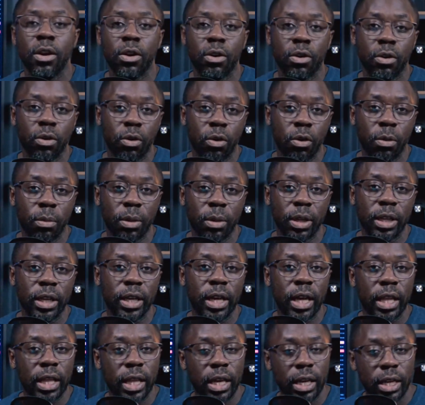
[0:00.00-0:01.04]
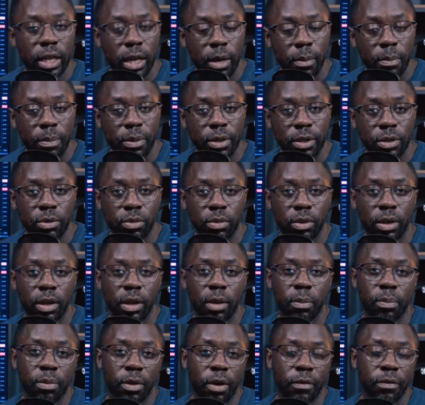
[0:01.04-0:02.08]
Normally, I like companies with a
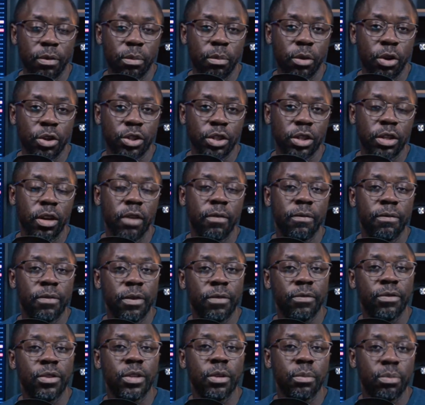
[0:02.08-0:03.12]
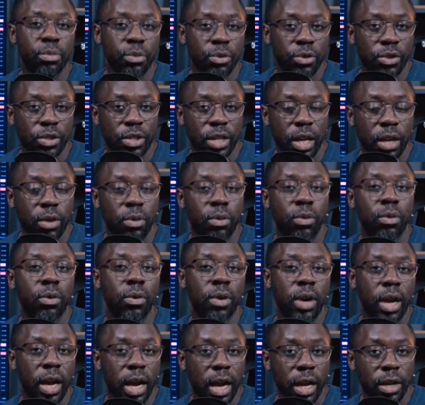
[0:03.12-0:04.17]
profit margin of 15% or
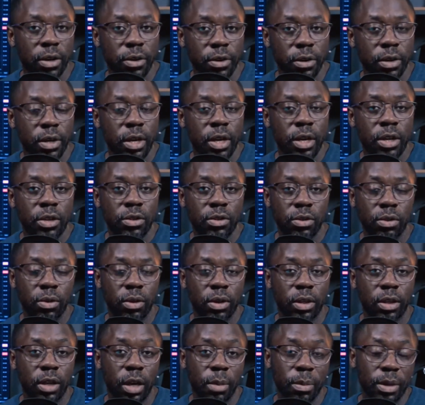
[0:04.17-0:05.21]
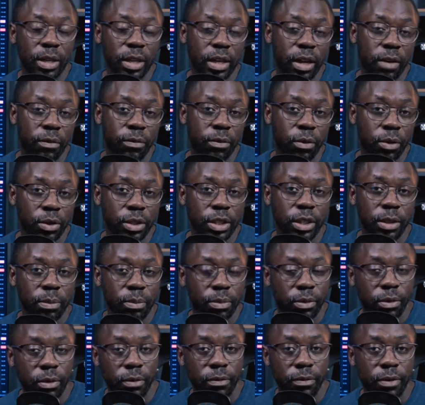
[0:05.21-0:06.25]
higher. So coming in at
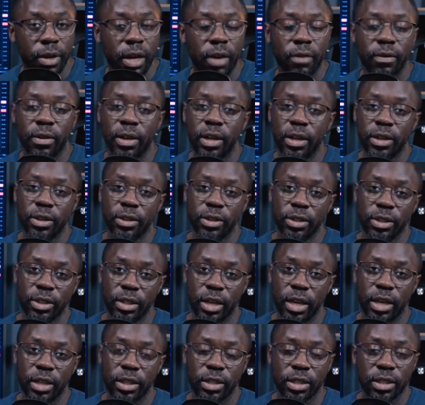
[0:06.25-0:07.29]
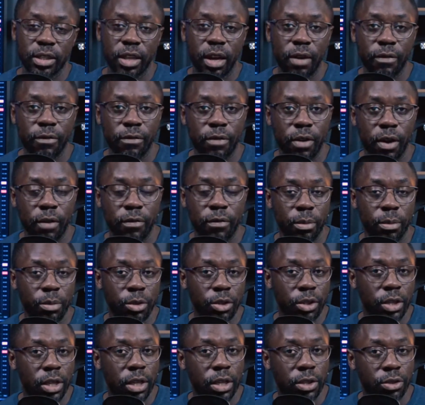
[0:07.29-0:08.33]
14.5, I understand it's not far
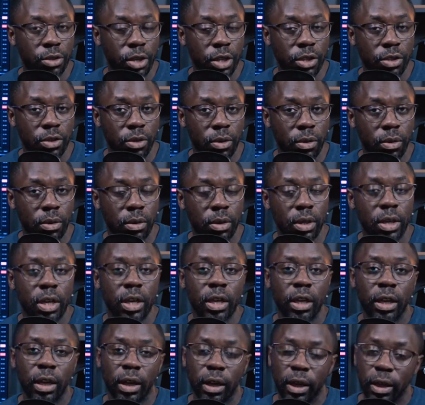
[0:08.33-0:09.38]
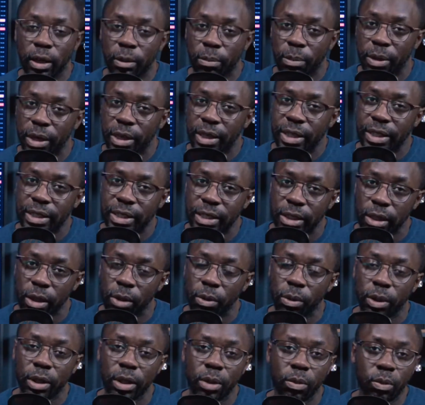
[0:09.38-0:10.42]
the threshold, but it's
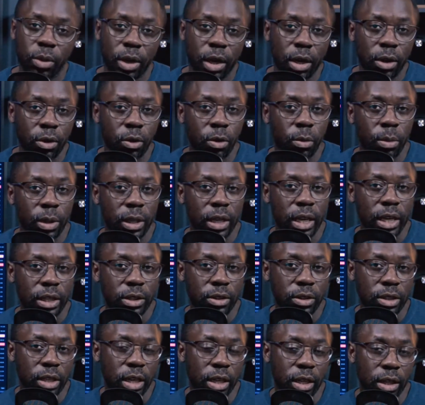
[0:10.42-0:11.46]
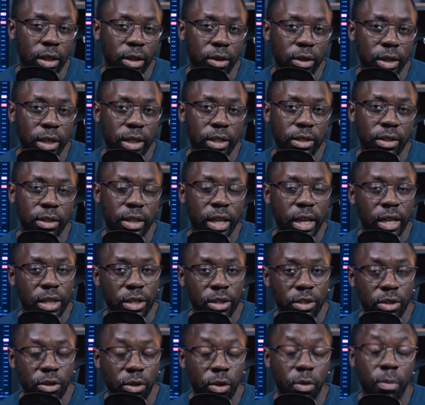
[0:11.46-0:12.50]
lower than what I normally like to take a look at. So that
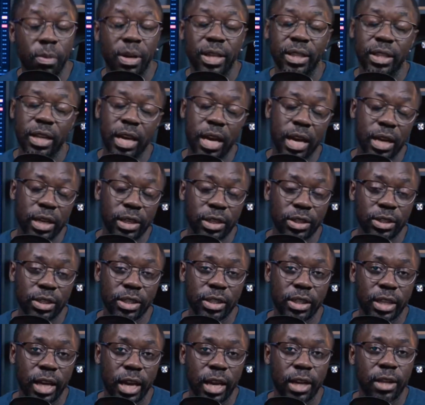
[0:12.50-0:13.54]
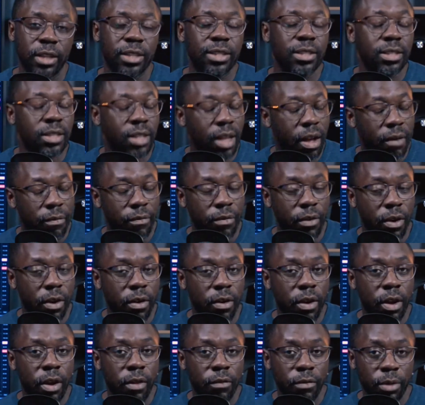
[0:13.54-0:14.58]
is no. But I understand it's not far
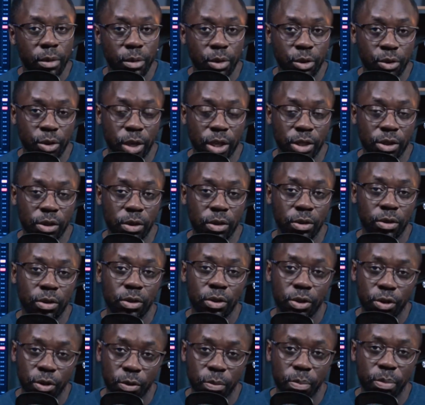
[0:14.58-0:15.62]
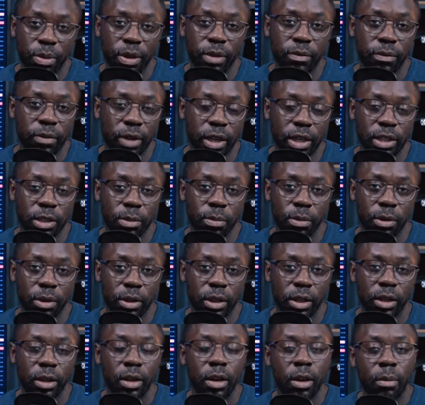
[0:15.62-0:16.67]
from the threshold. You could be flexible
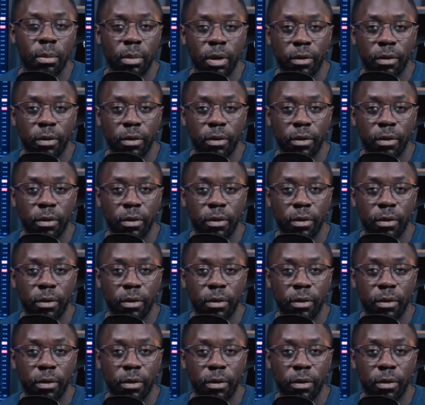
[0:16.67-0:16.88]
here, but